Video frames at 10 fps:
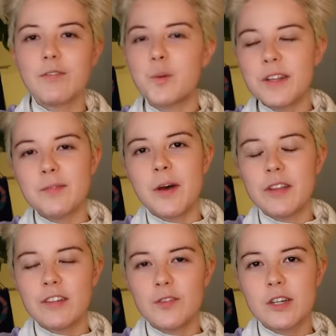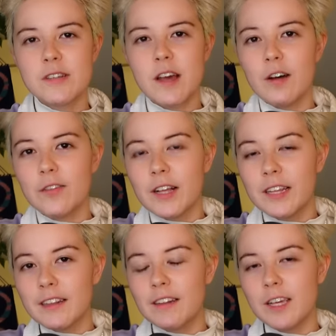If you want to smell these for yourself,
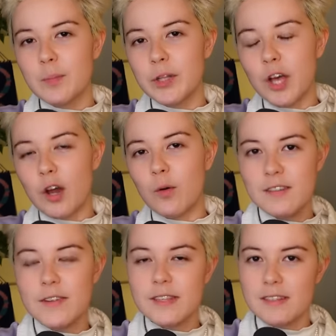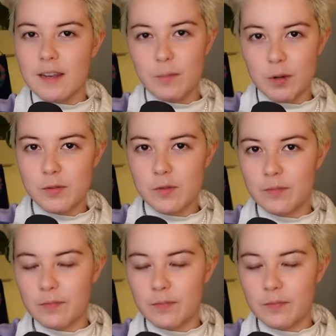click the link below to visit Scentbird's